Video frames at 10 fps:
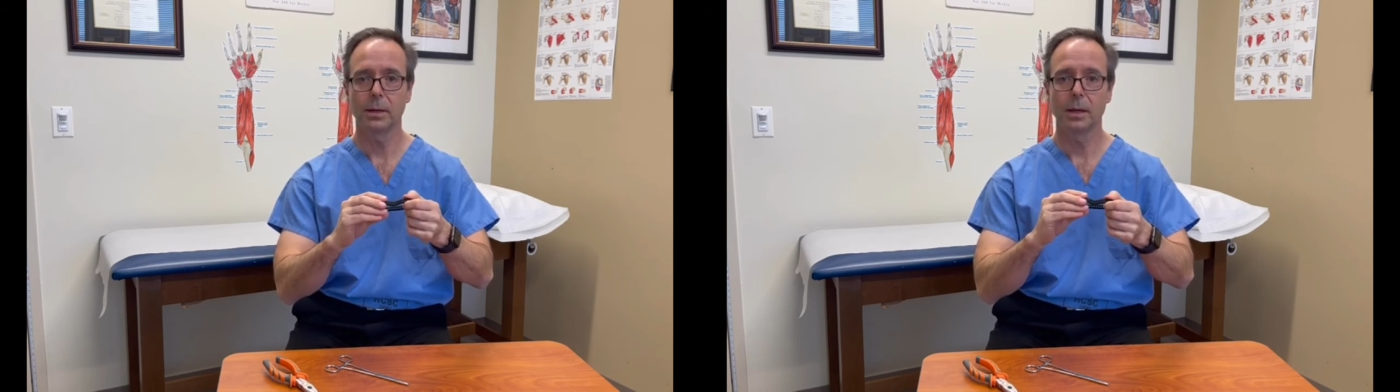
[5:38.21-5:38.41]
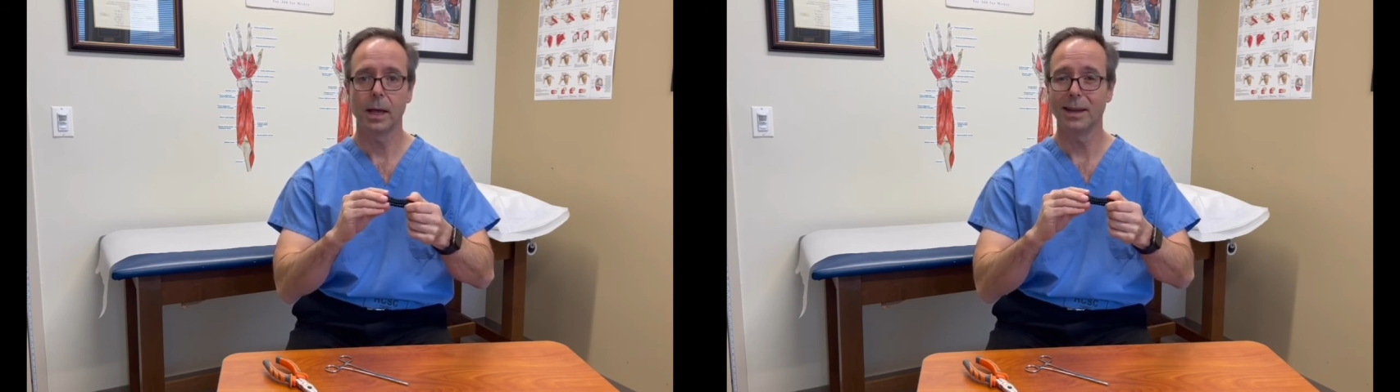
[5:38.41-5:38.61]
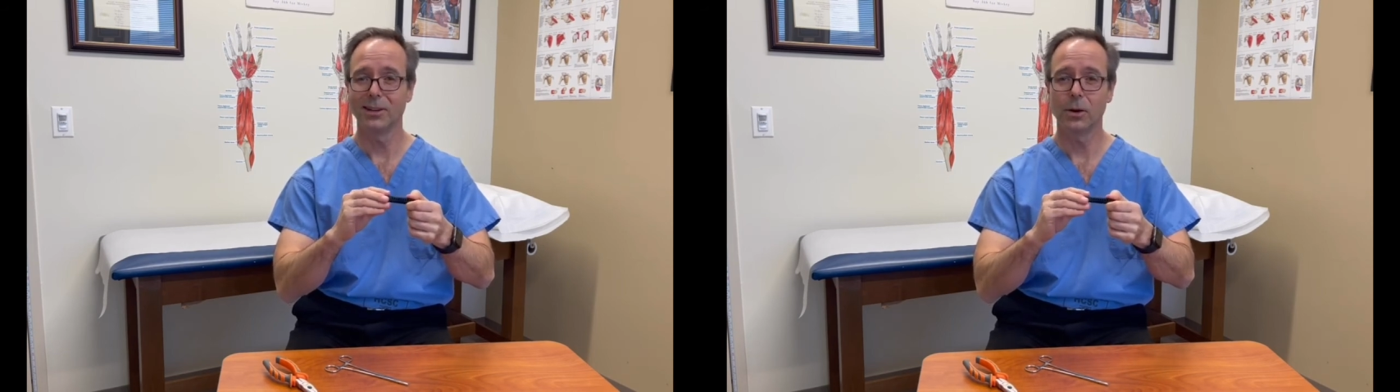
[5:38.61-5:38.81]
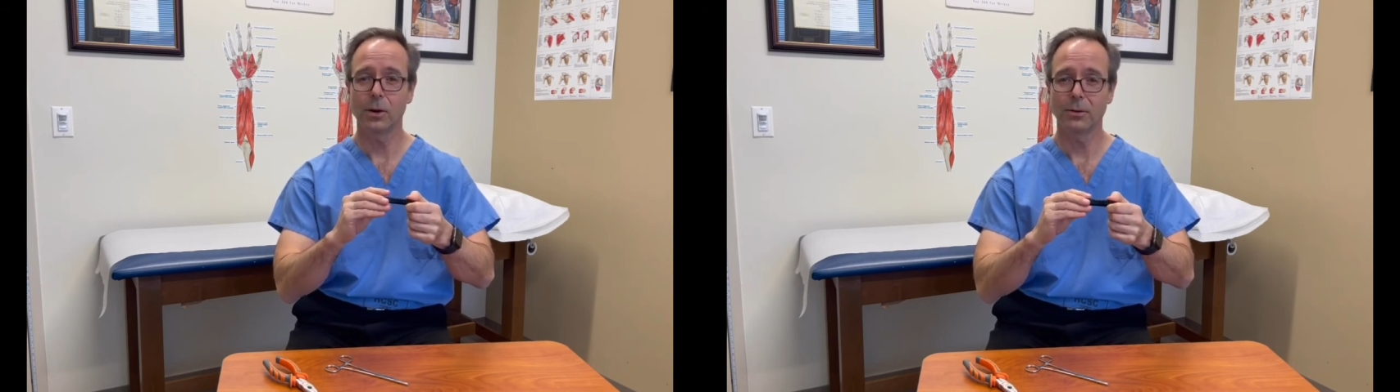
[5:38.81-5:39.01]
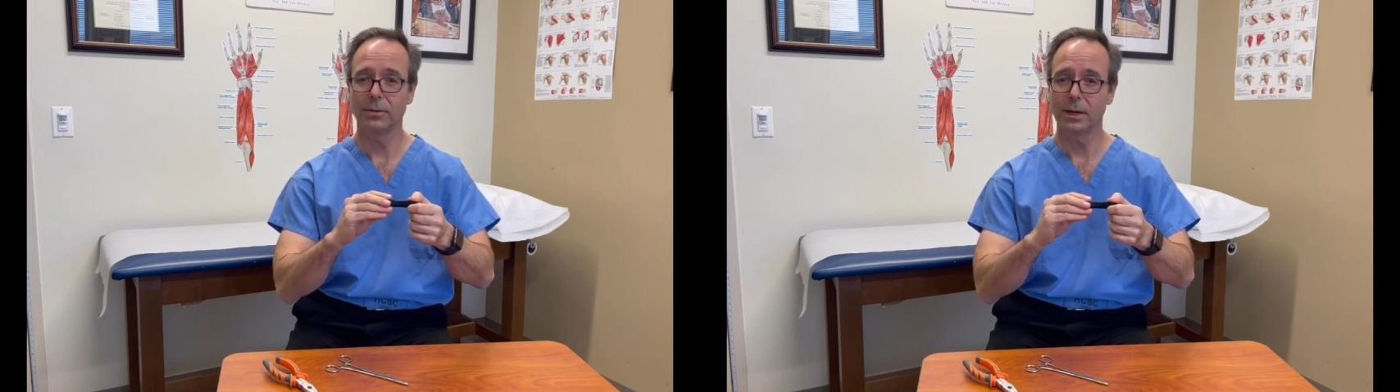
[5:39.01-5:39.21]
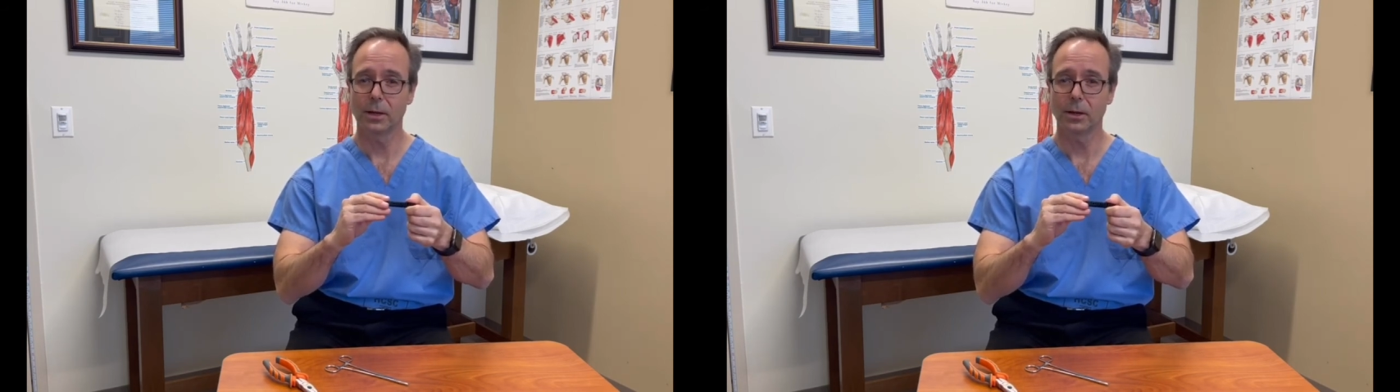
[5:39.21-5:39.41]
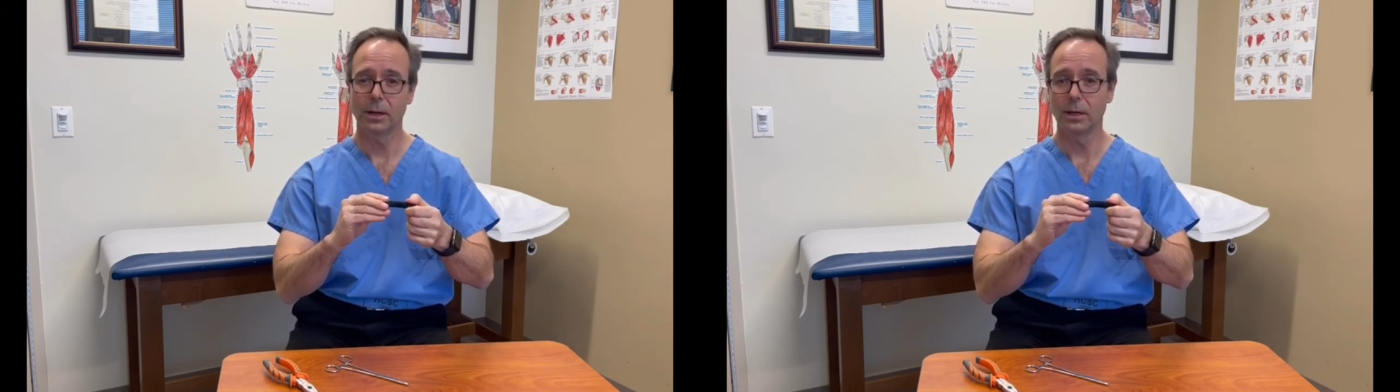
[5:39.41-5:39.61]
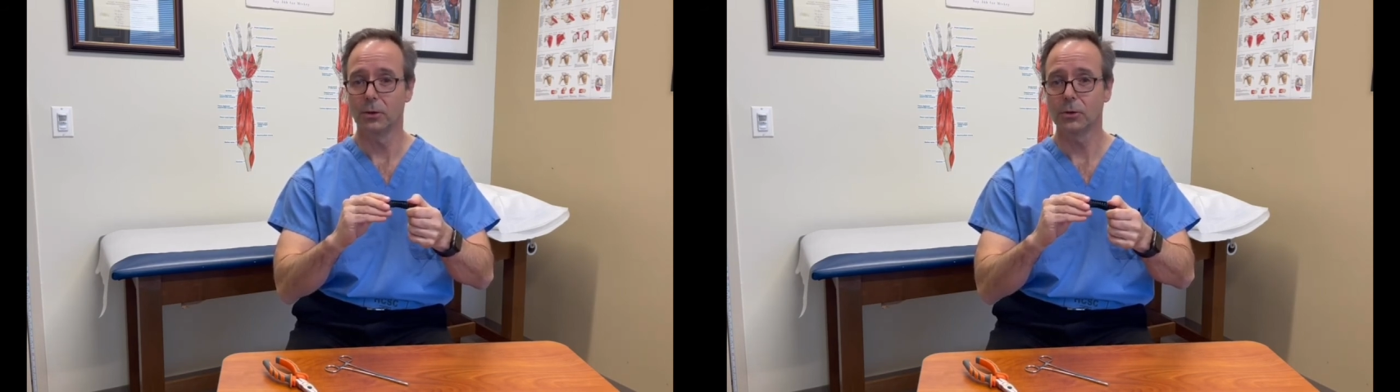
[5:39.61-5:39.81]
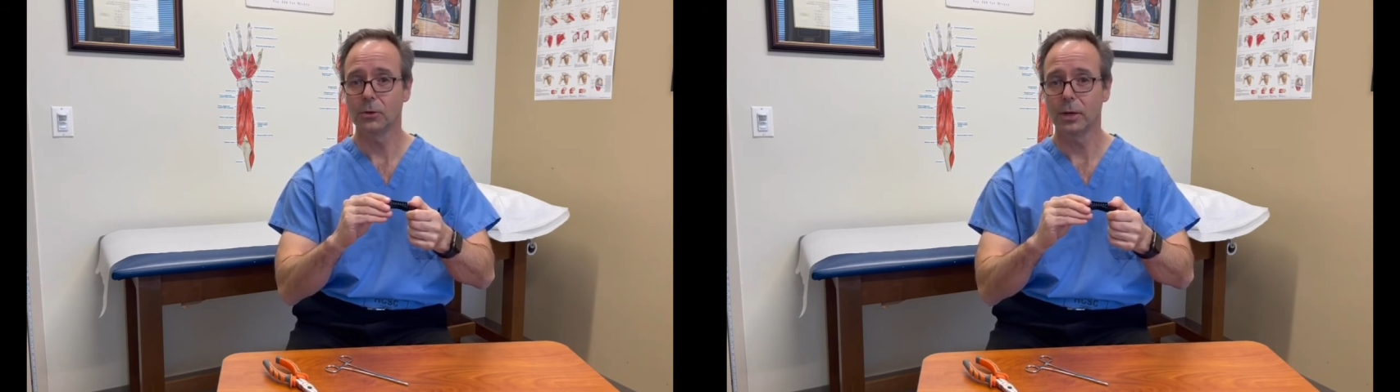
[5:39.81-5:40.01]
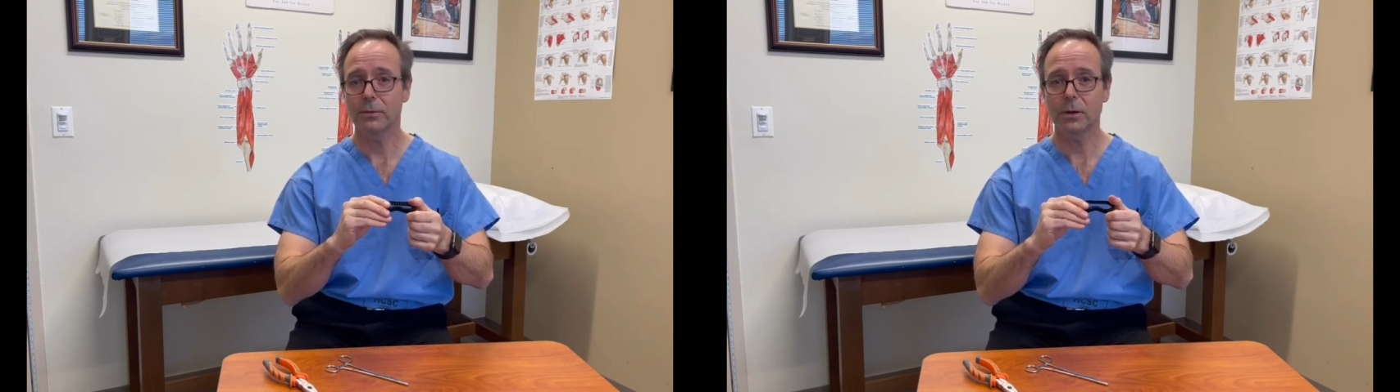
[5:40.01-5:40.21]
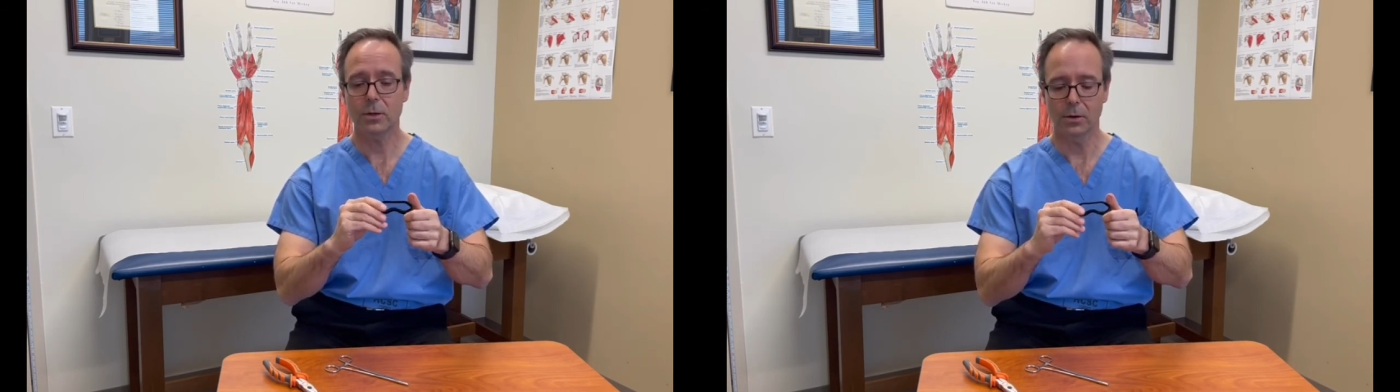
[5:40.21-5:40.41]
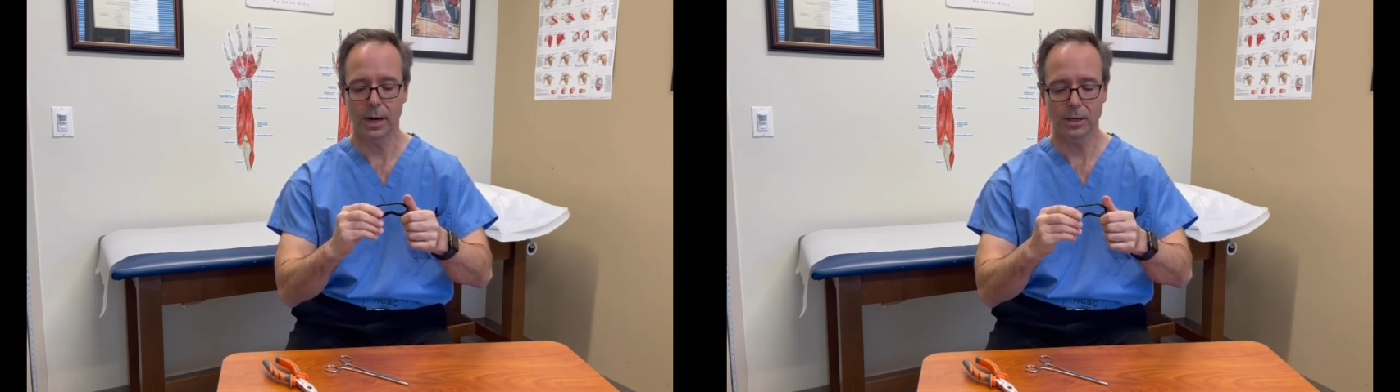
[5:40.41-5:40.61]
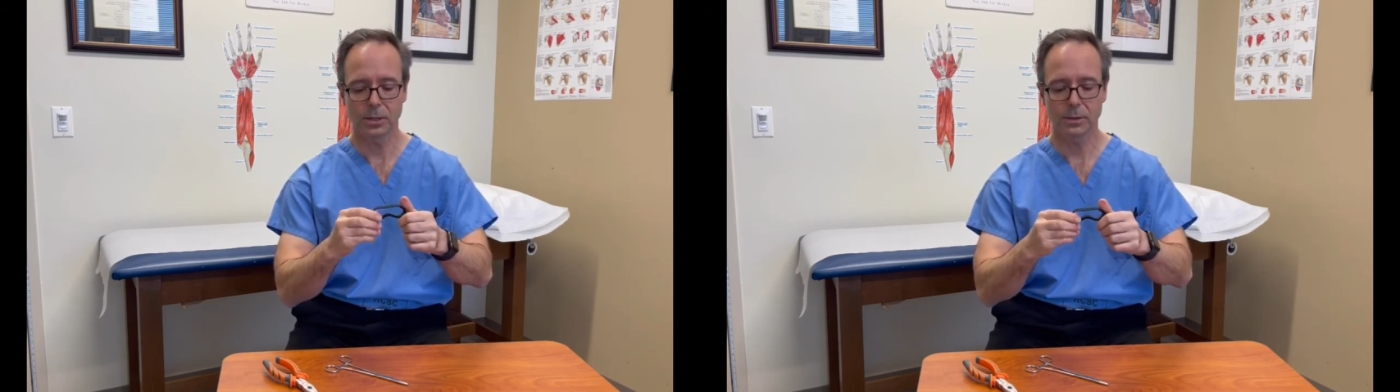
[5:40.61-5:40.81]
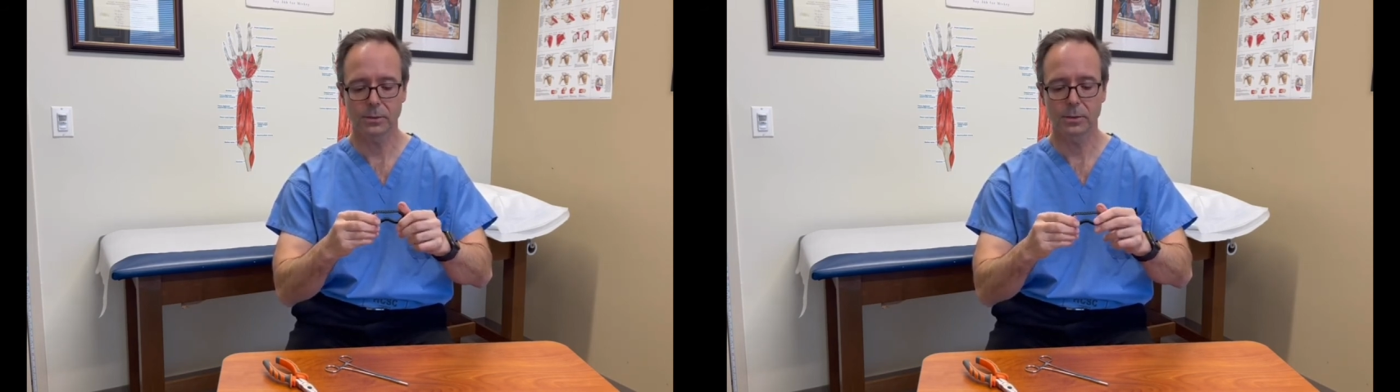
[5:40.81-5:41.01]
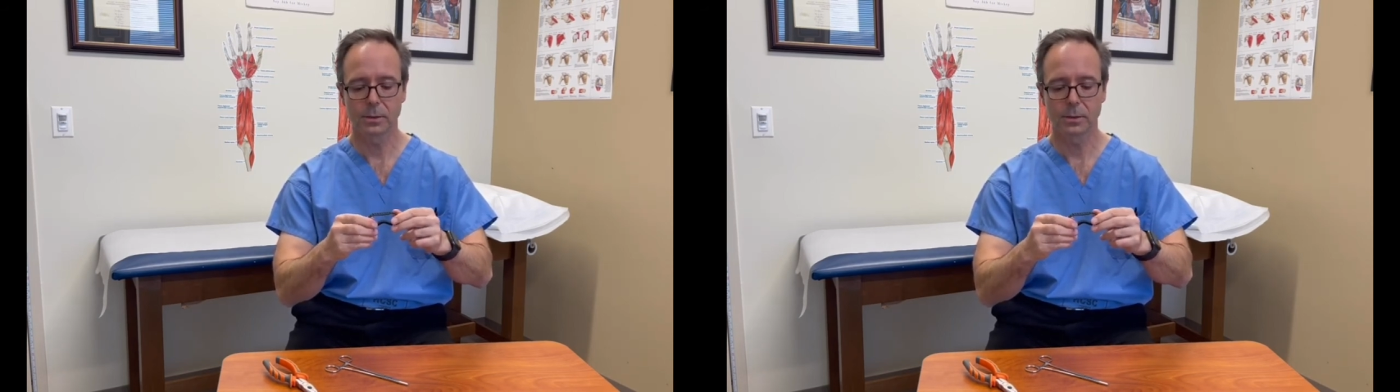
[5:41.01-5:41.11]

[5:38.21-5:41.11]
and yoke a finger in two different directions.